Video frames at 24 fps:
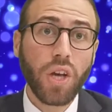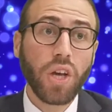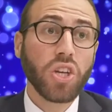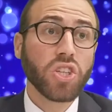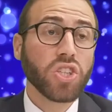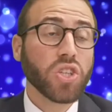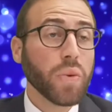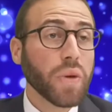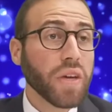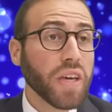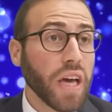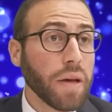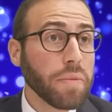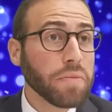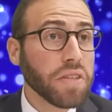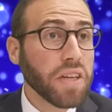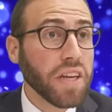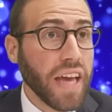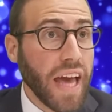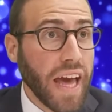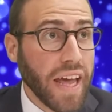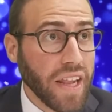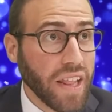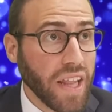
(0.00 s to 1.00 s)
So he comes
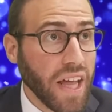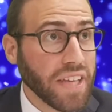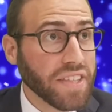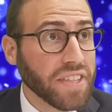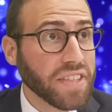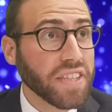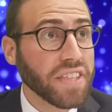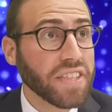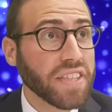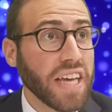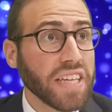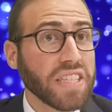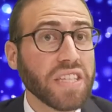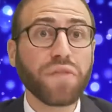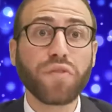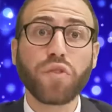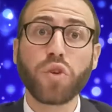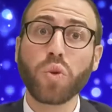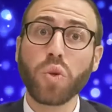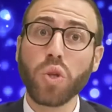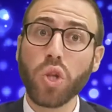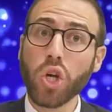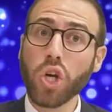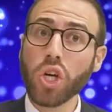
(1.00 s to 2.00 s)
and he analyzes. He says, if
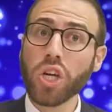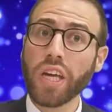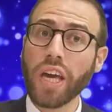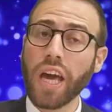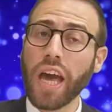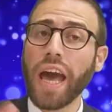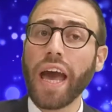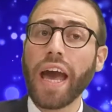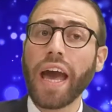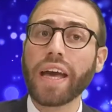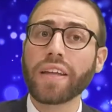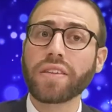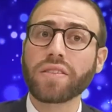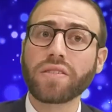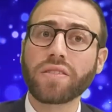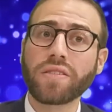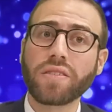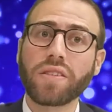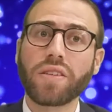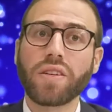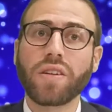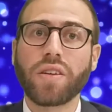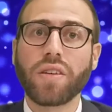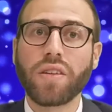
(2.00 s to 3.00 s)
you look at